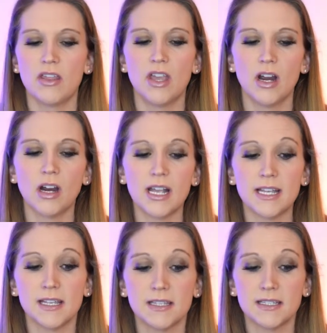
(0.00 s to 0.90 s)
there
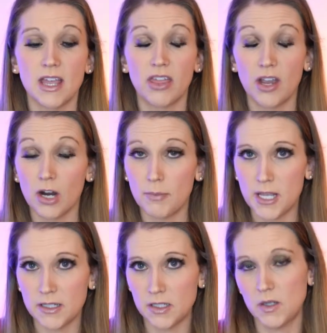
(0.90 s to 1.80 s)
is a
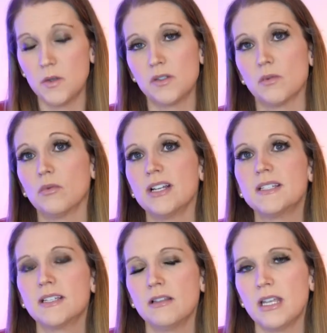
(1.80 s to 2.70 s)
therapist who's
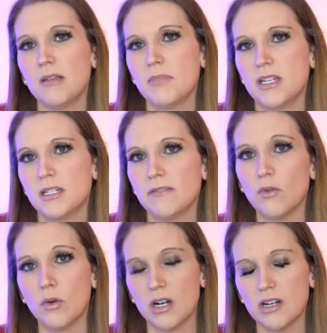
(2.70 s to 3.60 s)
recently been
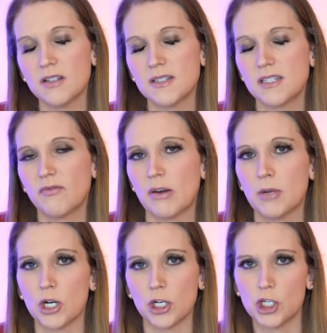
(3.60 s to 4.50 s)
divorced from
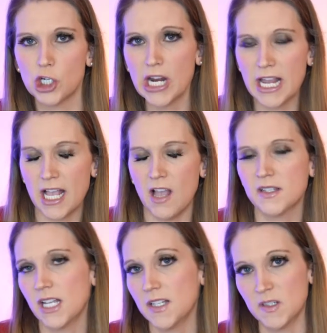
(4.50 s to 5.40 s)
her cheating
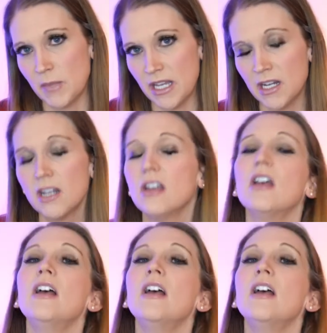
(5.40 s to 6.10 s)
ex-husband.